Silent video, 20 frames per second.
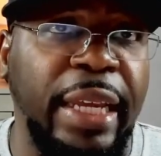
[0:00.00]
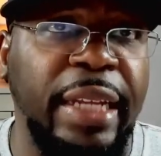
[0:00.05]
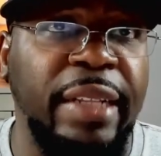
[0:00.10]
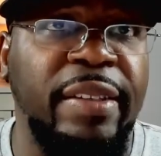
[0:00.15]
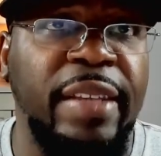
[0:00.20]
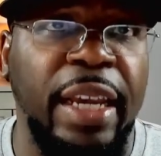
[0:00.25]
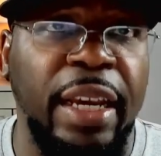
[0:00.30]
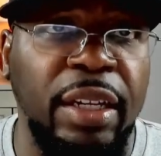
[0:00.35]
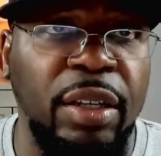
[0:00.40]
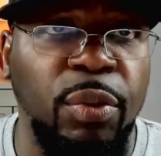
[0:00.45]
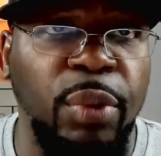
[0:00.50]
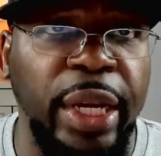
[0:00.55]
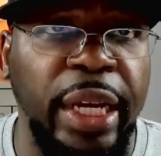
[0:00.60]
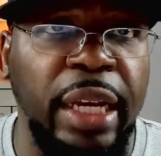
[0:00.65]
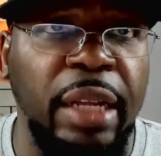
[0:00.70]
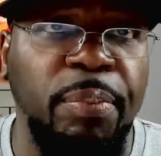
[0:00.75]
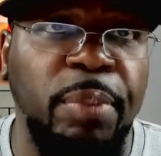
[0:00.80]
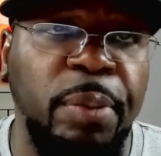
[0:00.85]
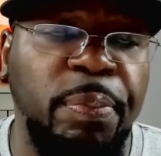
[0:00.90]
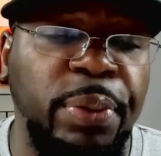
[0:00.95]
taken away
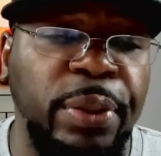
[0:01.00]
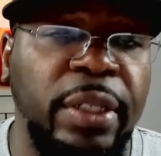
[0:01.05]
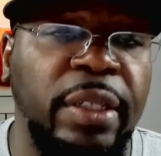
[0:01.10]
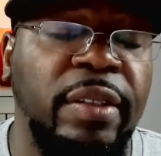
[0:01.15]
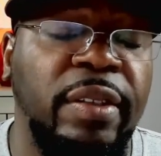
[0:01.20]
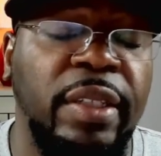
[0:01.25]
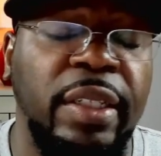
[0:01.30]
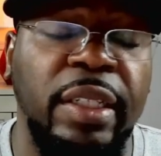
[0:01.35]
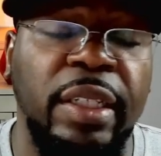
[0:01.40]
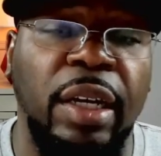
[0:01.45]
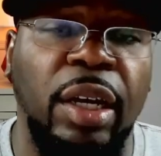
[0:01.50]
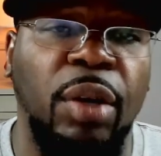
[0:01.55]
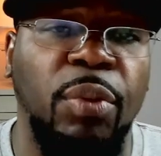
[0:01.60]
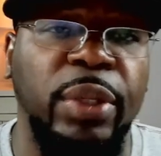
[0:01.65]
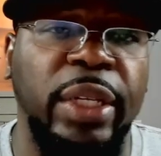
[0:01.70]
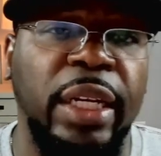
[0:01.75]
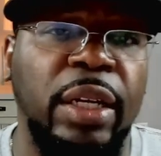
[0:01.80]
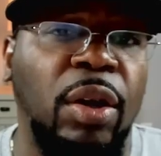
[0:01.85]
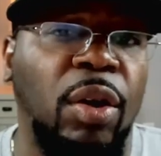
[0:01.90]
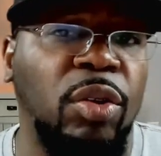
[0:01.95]
and be put into the what
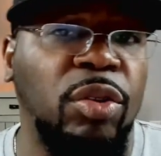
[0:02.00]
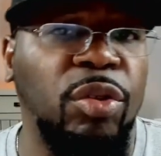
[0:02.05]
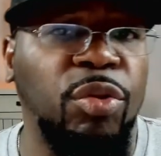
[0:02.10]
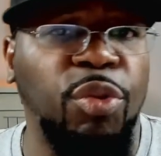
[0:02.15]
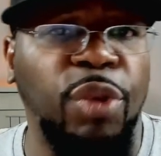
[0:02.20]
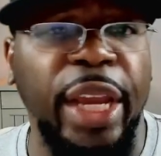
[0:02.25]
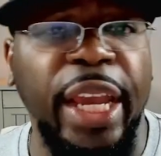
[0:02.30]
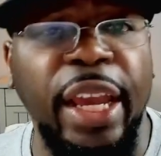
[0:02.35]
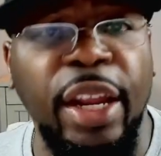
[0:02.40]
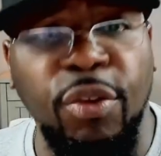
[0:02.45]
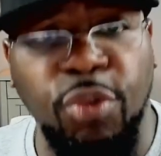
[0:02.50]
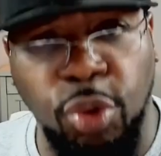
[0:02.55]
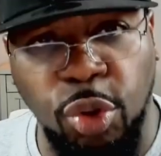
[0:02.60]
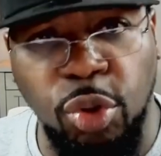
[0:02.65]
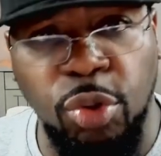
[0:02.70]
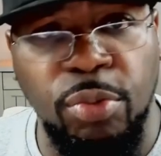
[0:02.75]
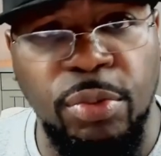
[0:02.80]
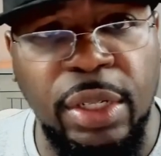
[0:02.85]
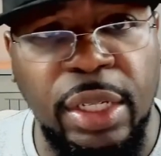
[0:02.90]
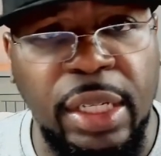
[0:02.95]
they call the Red Room.
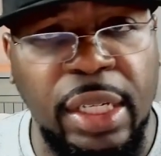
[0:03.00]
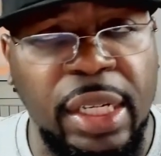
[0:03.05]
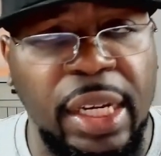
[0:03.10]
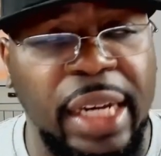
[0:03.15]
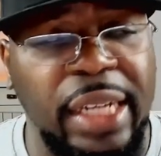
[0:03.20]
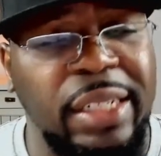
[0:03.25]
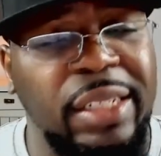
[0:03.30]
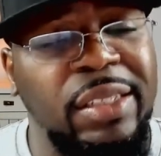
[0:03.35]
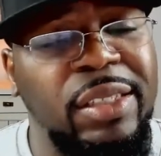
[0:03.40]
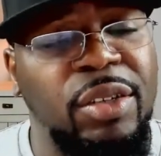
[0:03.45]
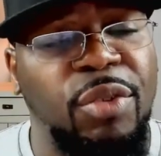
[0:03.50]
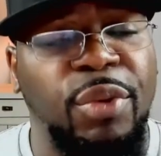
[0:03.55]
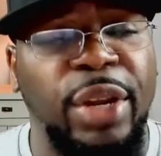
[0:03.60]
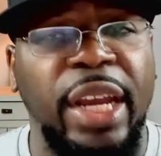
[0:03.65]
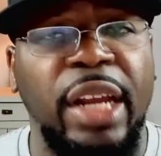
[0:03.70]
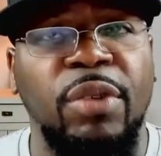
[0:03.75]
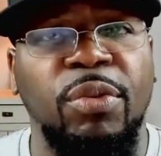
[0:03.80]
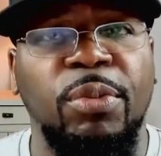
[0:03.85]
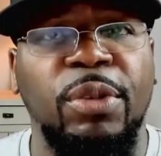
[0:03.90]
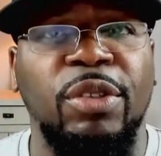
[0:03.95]
And the
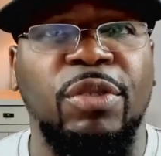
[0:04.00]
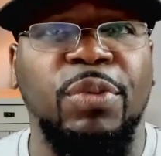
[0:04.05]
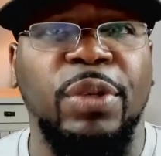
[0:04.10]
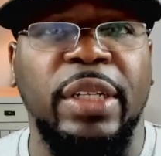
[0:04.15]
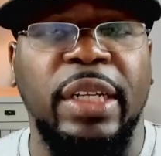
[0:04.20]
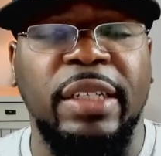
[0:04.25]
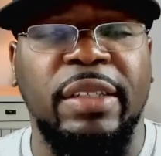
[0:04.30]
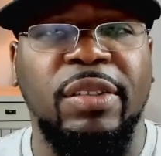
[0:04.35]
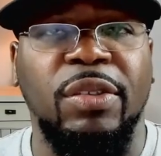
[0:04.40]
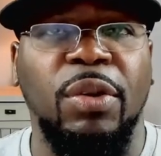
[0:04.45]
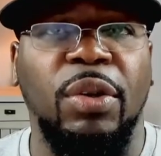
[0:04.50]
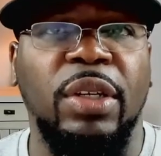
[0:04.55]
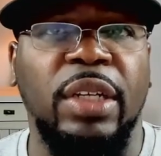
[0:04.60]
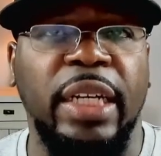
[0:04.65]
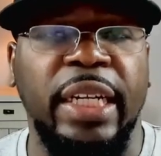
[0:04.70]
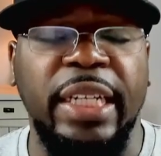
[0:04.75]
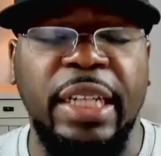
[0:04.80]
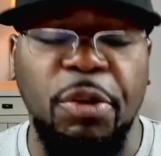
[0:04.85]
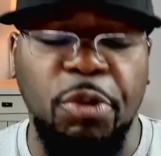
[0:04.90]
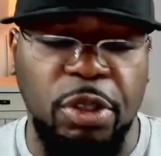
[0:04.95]
Red Room was what it sort of,
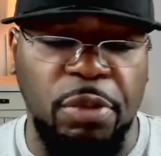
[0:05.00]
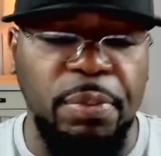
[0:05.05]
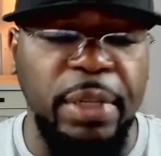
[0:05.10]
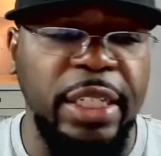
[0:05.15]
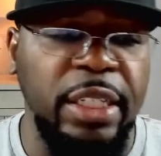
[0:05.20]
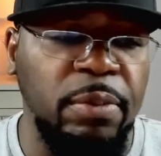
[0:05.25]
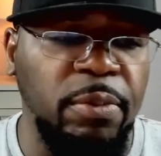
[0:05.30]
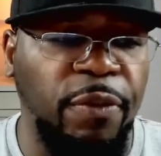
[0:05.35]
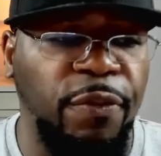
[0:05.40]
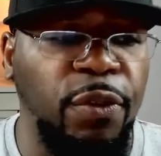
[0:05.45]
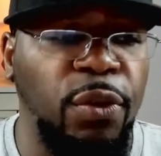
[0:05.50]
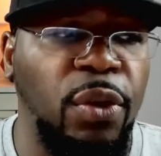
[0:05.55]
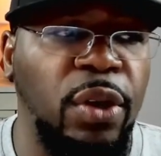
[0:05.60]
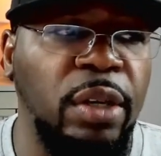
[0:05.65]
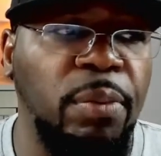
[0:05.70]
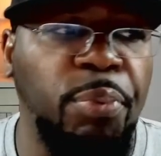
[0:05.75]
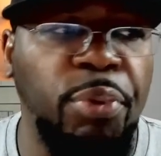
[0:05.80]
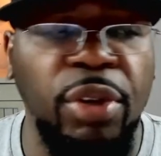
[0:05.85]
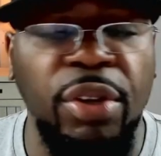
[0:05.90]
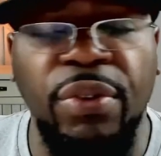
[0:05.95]
and it was mentioned before in
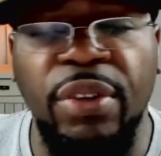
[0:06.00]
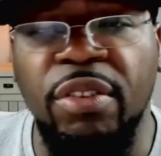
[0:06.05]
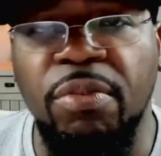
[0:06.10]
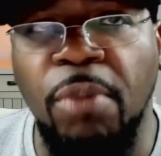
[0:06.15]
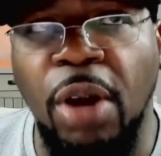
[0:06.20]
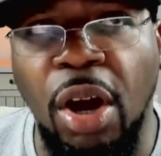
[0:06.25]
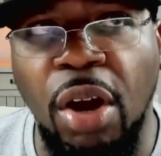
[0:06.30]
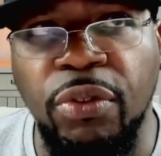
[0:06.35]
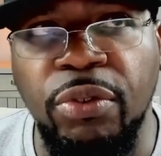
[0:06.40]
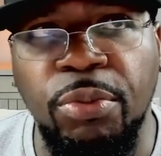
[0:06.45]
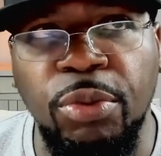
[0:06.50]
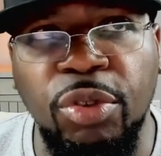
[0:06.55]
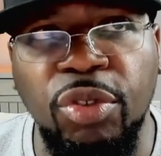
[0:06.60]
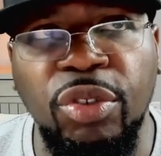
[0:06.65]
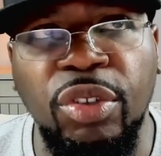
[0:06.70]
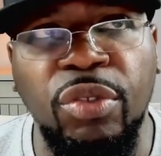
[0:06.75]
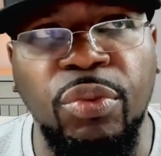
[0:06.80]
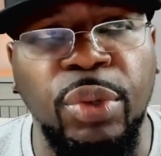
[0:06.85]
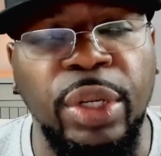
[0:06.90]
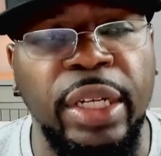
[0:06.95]
the previous Marvel
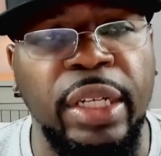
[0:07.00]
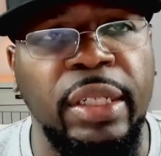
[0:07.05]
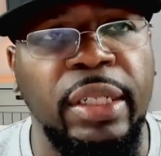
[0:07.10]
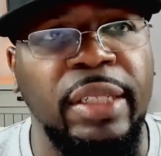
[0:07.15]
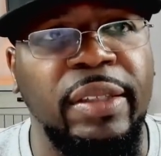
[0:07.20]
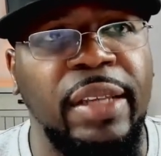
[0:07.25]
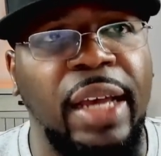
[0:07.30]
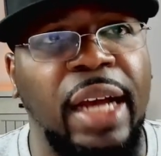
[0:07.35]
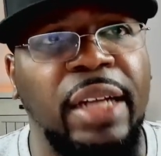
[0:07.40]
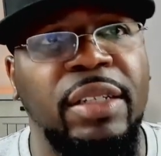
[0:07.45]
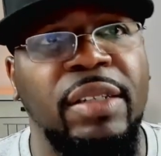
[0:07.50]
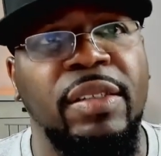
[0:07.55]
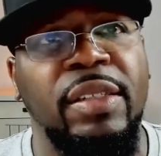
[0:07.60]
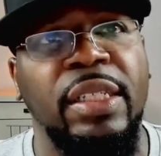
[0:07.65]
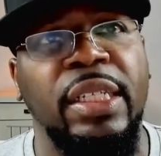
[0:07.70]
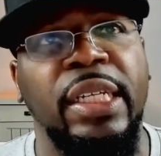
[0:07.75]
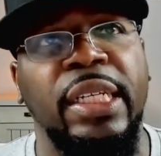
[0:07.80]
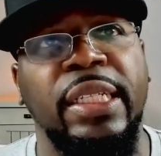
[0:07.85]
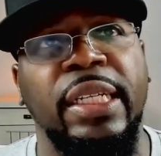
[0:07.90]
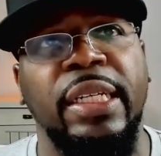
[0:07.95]
movies where Natasha
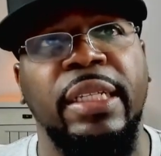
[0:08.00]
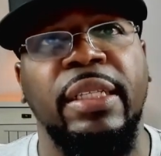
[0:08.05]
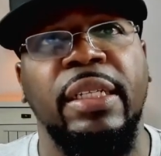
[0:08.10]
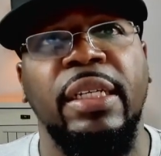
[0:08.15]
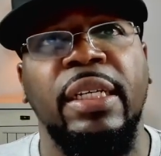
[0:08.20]
said that